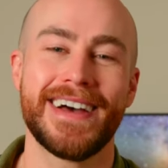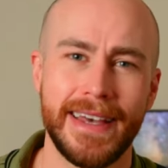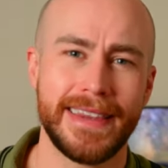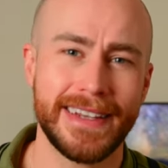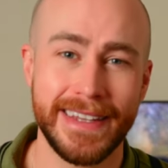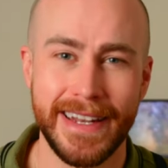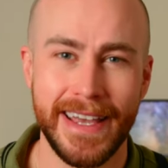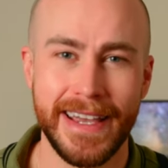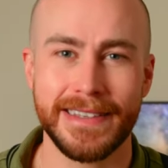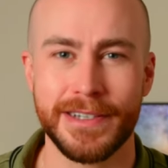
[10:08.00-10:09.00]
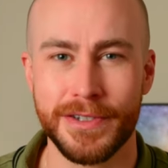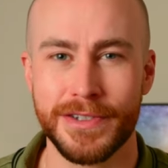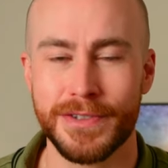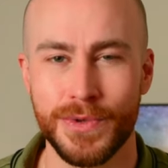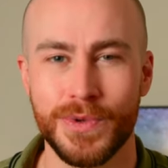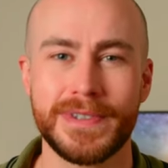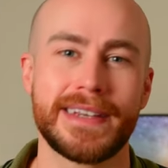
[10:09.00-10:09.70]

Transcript: at the end of the day, it's all just tools,